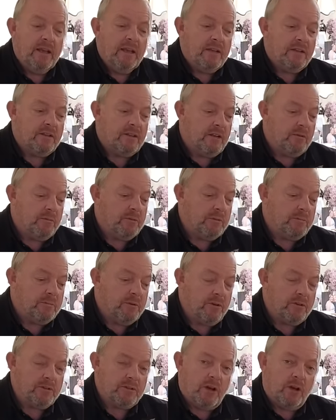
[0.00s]
You're dealing with the
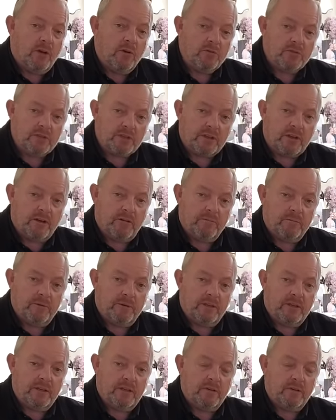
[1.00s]
person that owns the company.